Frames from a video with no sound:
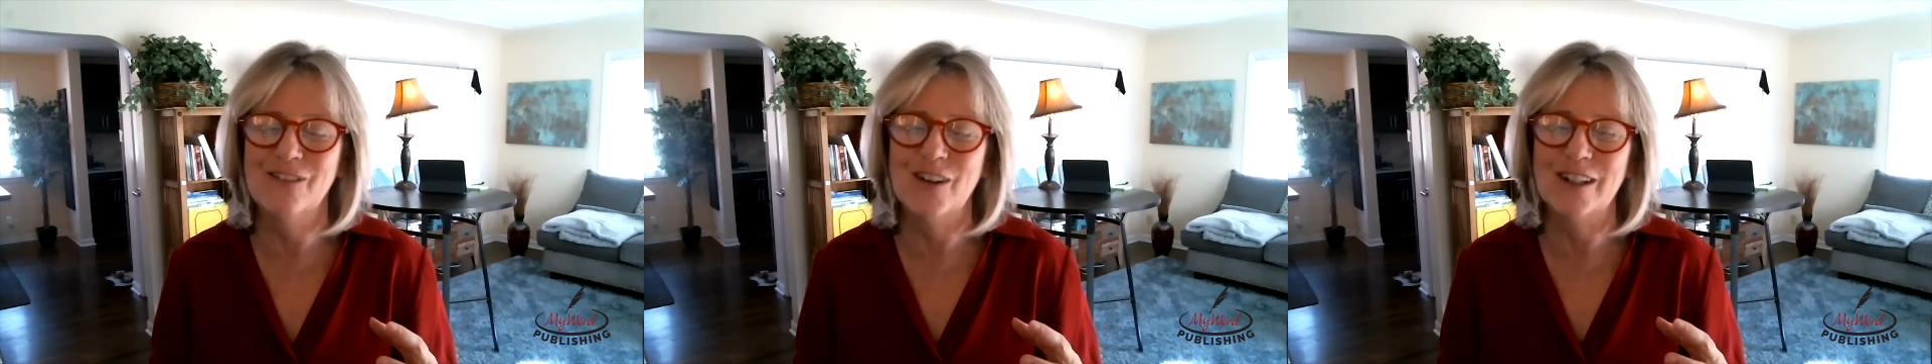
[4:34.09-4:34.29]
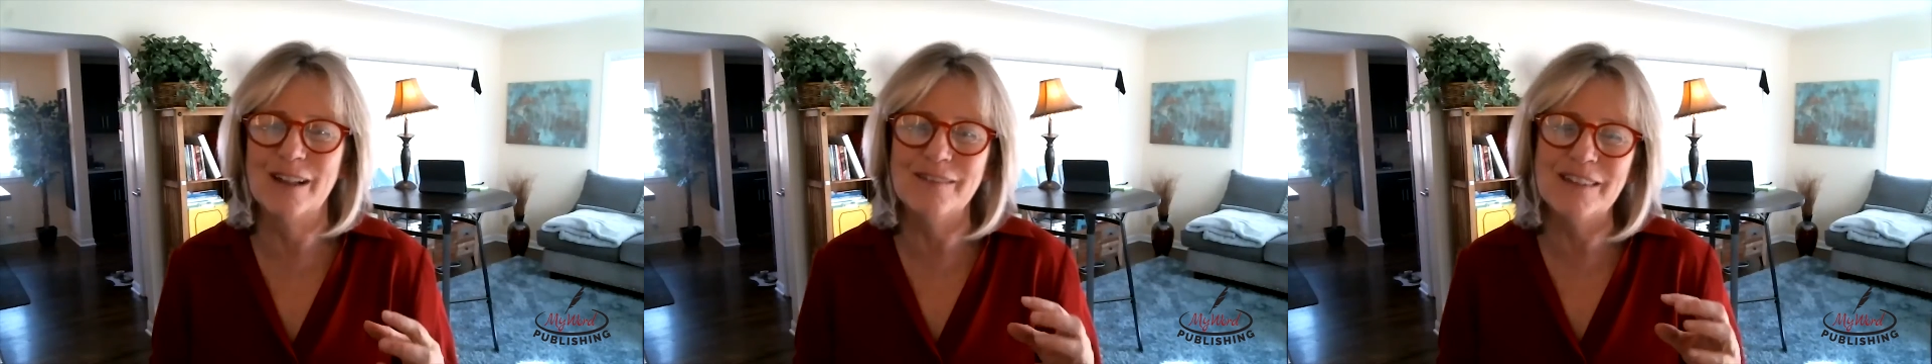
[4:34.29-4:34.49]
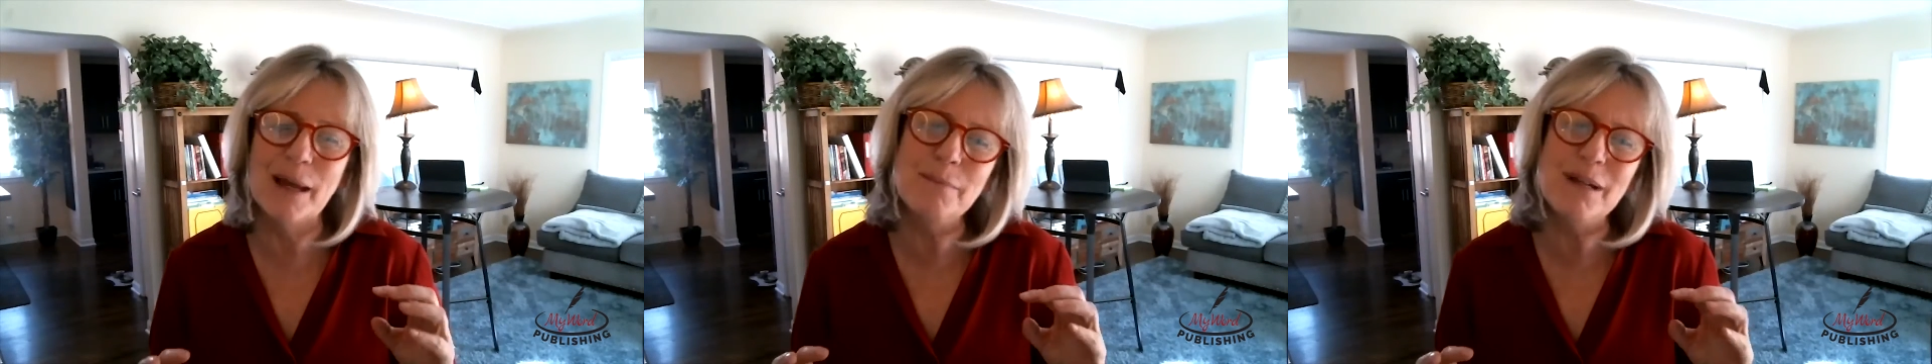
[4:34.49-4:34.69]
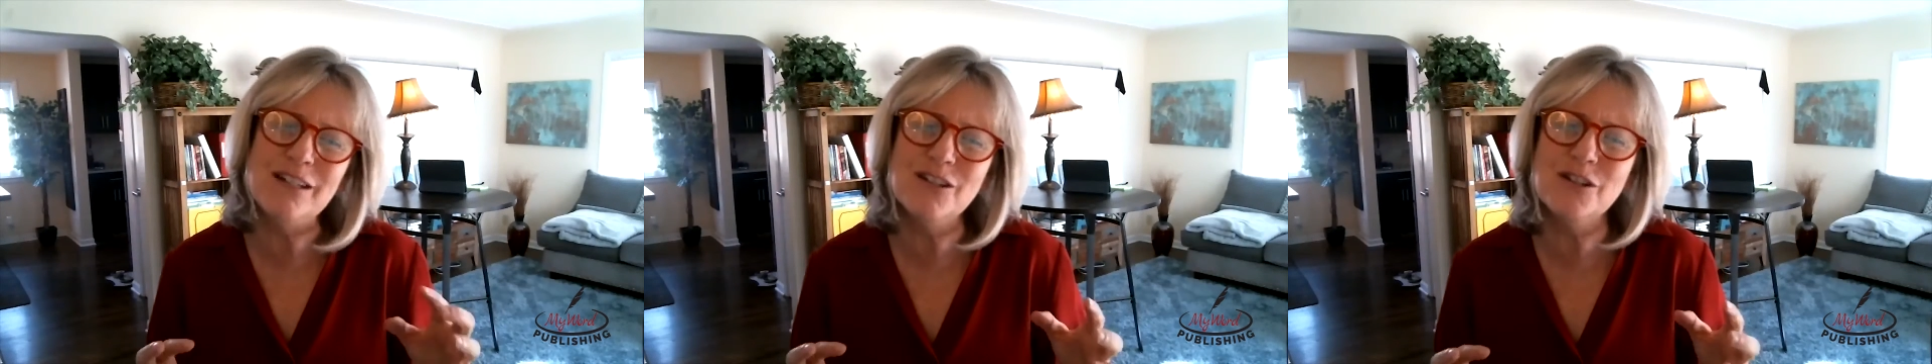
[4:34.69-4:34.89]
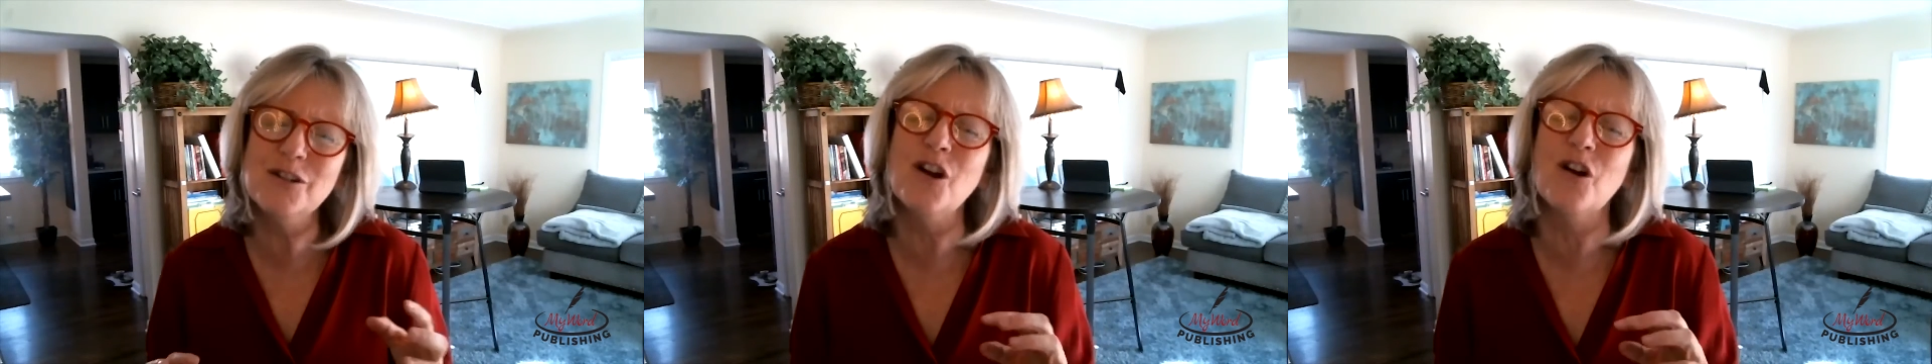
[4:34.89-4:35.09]
for them let me
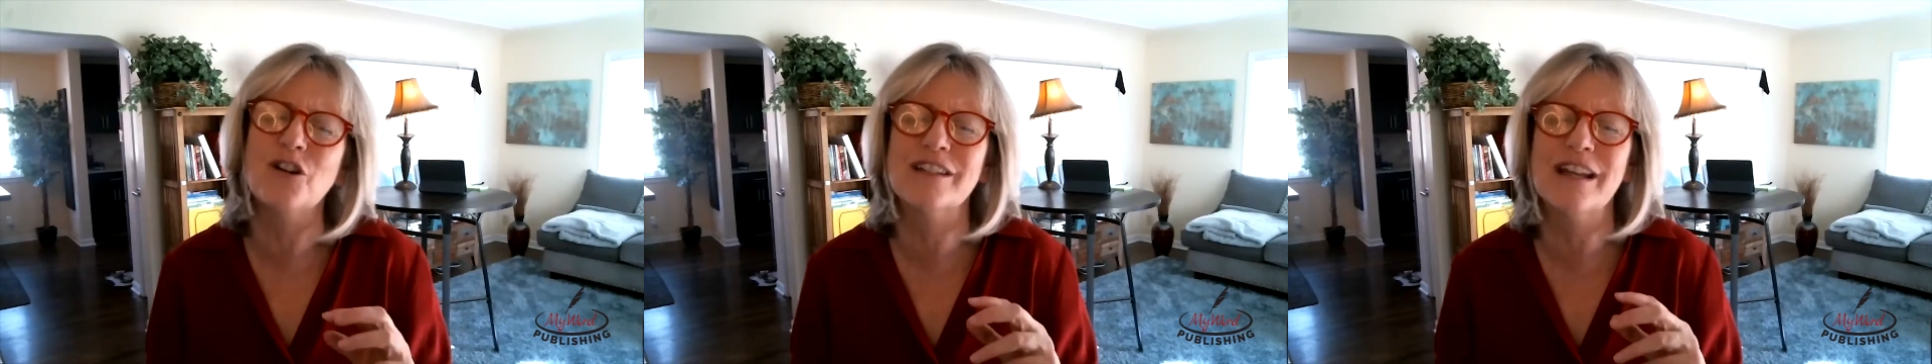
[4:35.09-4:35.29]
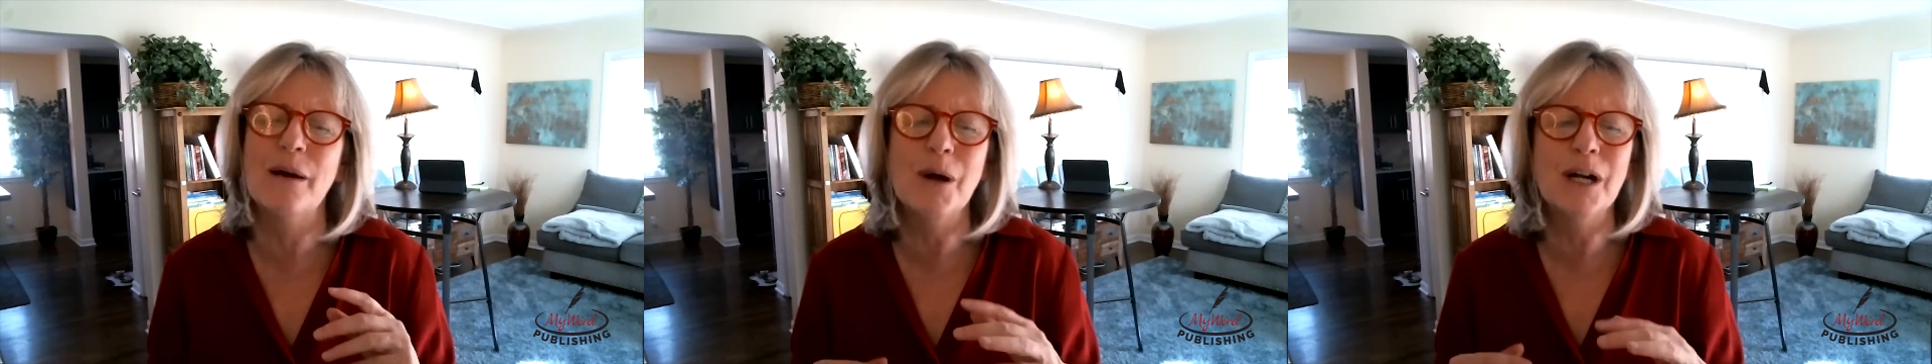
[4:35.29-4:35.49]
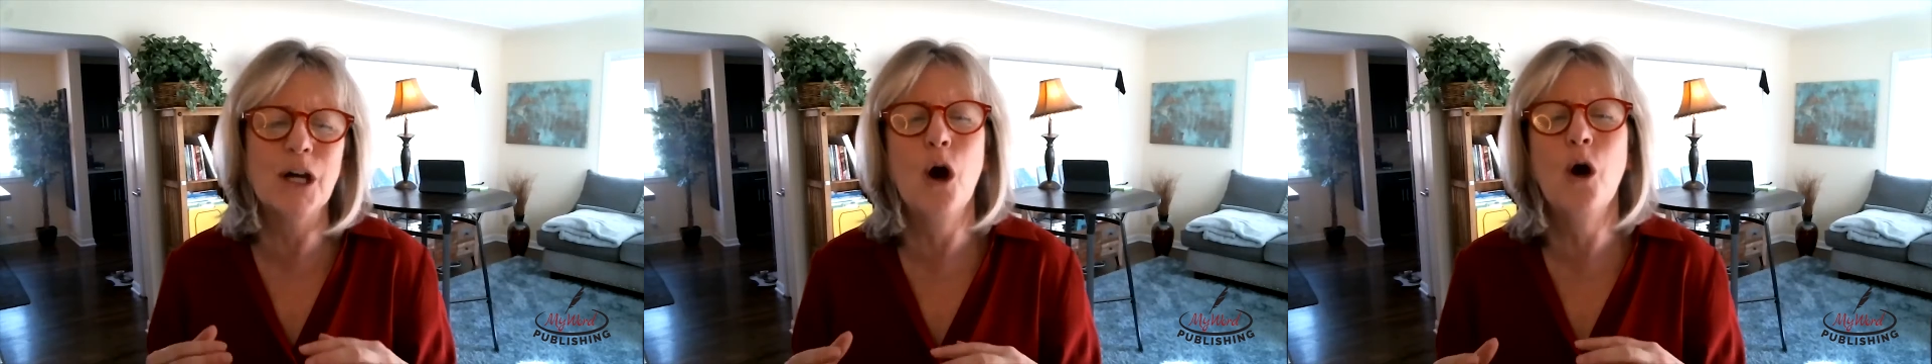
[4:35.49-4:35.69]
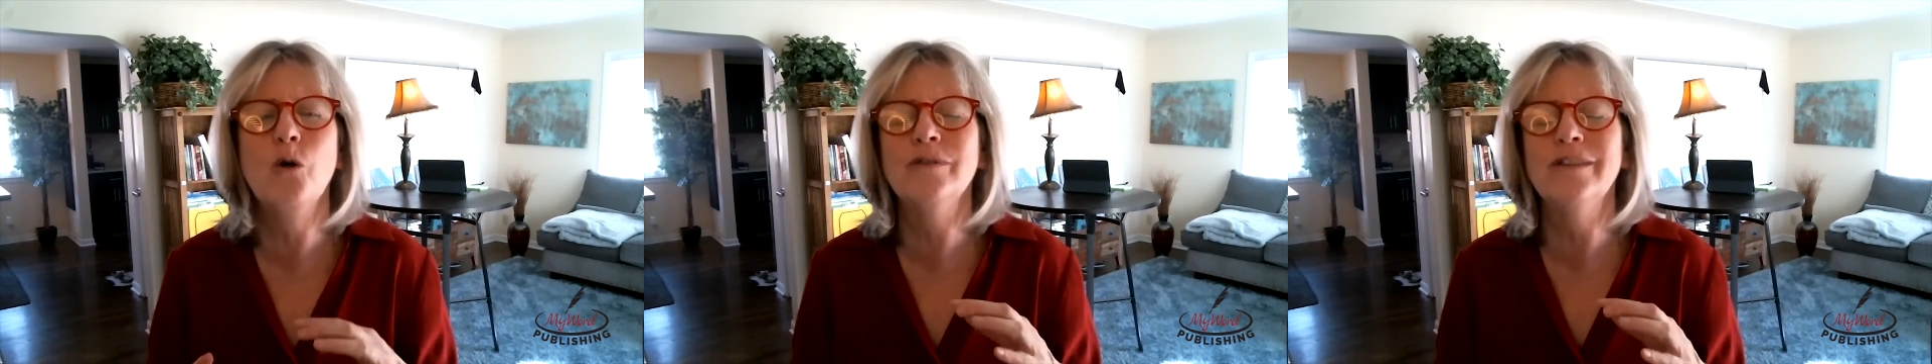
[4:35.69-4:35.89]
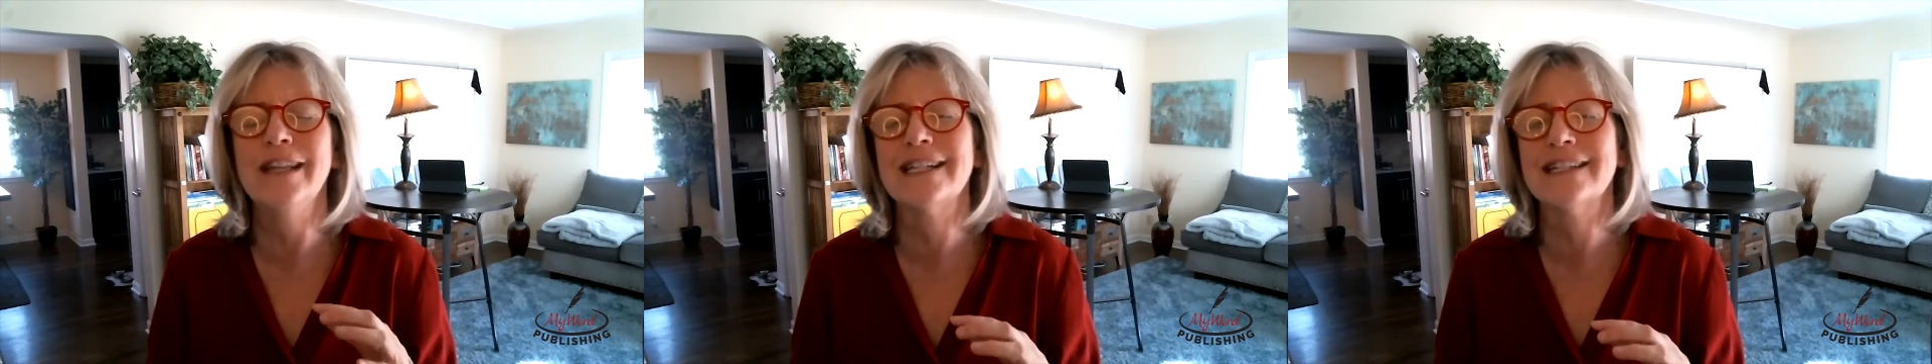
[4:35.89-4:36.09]
do yours i want to
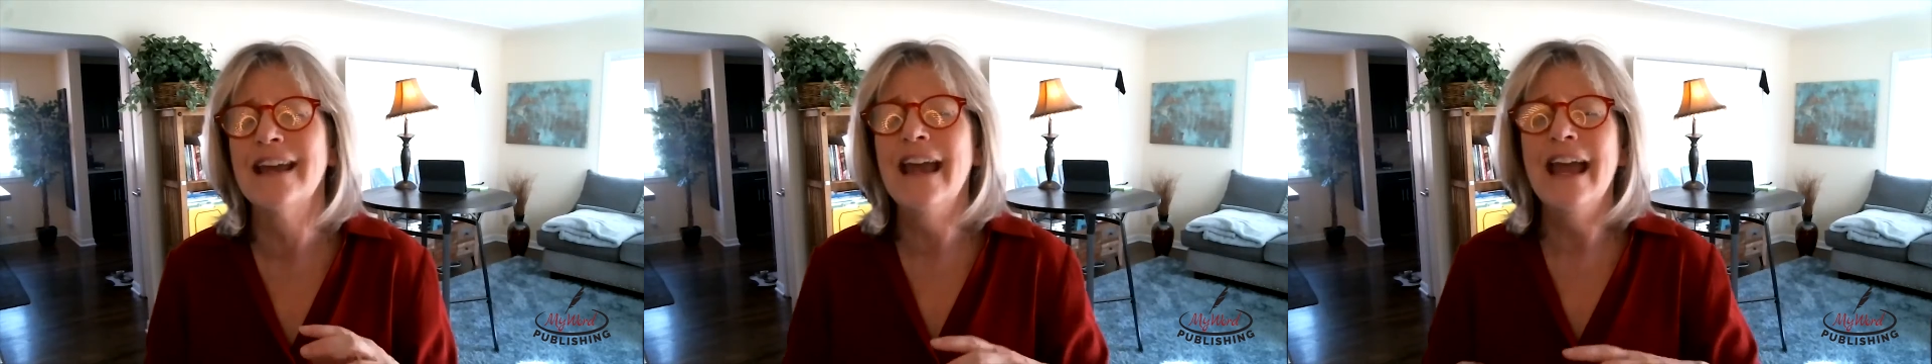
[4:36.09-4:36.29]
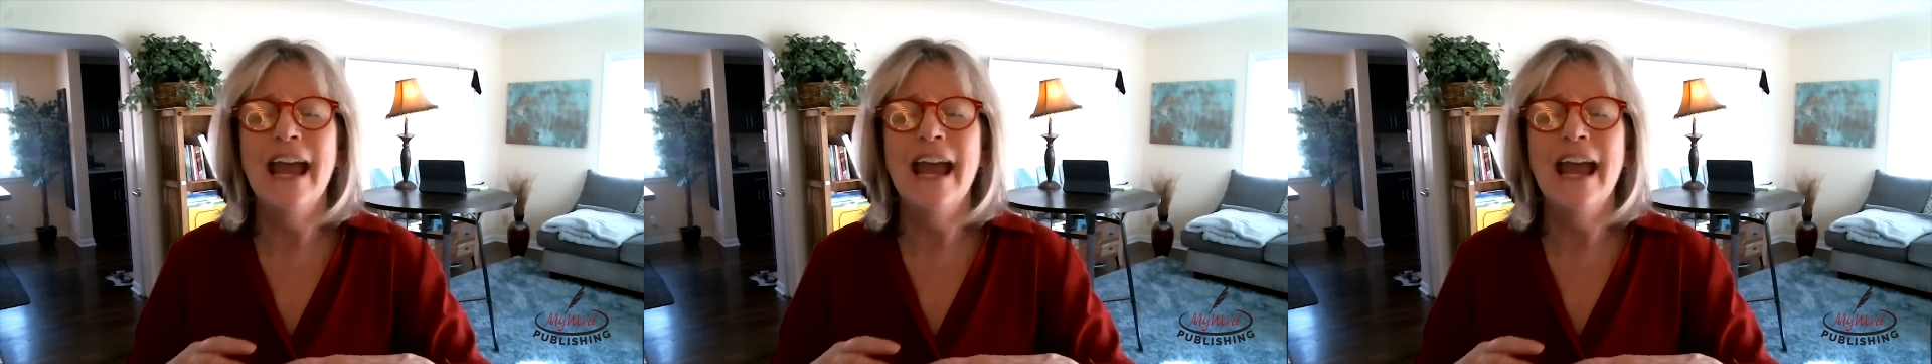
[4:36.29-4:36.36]
hone this